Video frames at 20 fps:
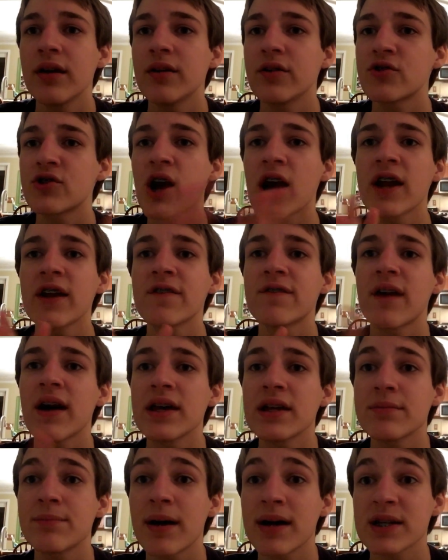Try to find
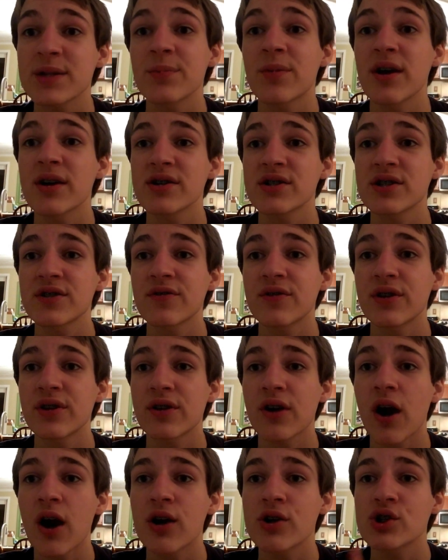the best prices for your
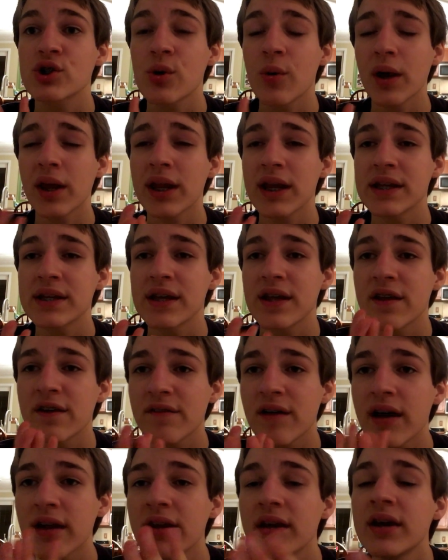cards going into the
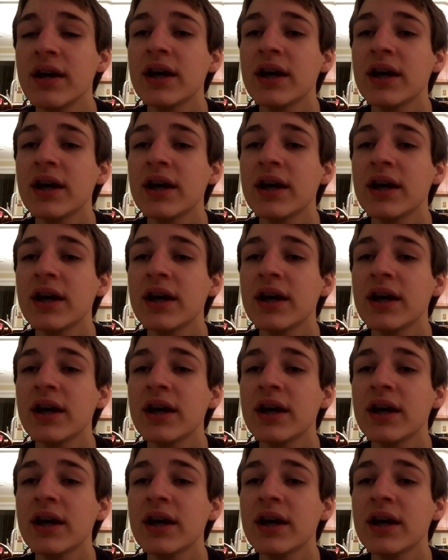event.